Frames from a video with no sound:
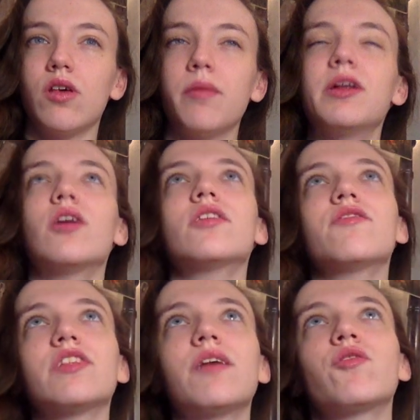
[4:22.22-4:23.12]
I mean, on
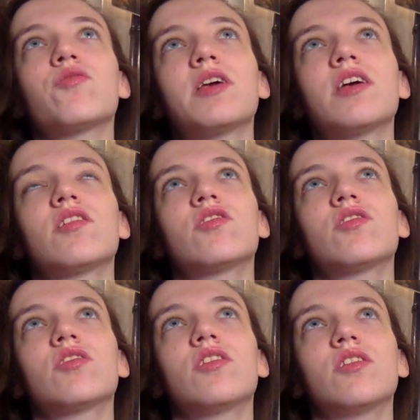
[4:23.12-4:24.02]
different levels, because
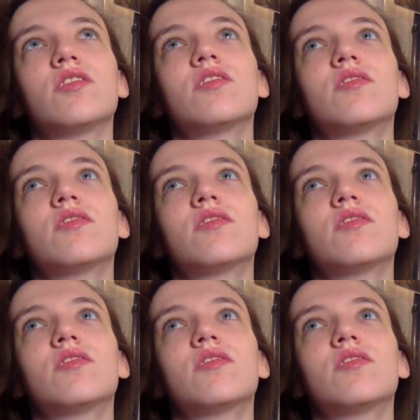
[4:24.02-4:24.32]
the